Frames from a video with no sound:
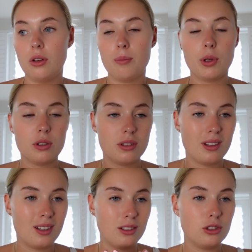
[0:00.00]
because
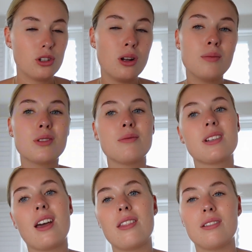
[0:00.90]
it just clumps them
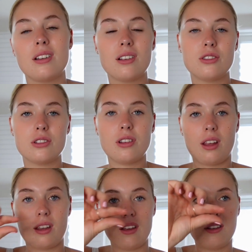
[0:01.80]
together and it just
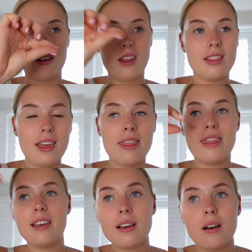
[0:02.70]
like, they're
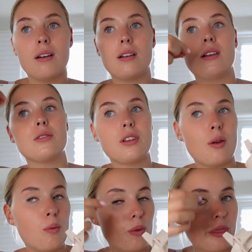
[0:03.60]
thicker, it looks like
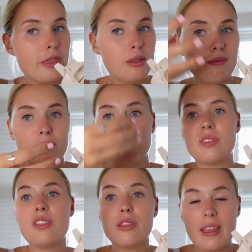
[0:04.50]

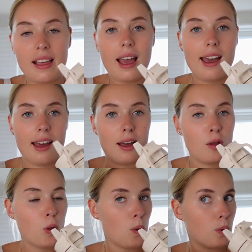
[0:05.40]
thick hair,
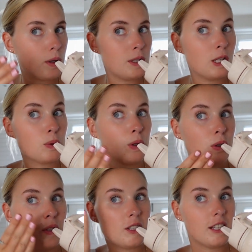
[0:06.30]
whereas this one you
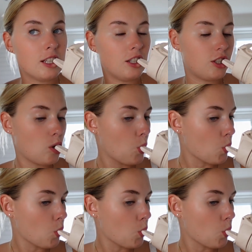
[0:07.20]
can see each